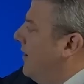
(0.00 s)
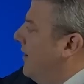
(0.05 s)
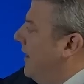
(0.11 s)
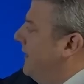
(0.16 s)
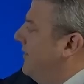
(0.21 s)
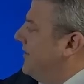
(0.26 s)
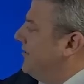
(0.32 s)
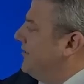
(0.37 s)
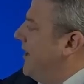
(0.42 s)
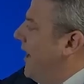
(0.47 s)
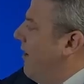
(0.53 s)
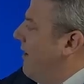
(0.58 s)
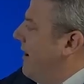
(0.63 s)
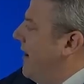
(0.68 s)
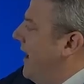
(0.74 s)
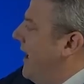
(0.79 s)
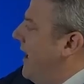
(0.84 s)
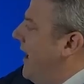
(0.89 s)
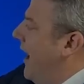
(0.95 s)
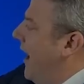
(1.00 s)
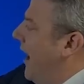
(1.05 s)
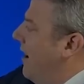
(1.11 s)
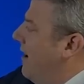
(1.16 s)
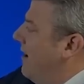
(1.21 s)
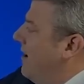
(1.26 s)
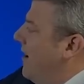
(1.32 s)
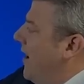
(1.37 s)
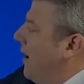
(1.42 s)
in this area
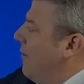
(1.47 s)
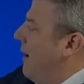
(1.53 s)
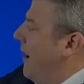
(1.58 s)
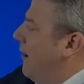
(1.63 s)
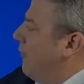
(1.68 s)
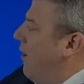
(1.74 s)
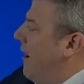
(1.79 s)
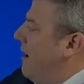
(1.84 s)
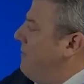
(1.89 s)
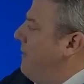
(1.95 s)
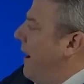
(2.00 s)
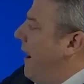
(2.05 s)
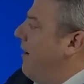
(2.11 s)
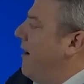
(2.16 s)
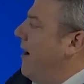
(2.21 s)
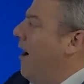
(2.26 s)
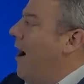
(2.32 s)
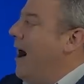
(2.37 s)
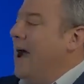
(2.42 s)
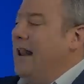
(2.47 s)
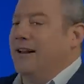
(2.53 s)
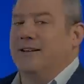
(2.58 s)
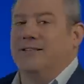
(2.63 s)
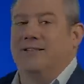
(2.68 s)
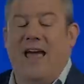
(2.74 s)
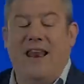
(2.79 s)
here around Great Barrier Island,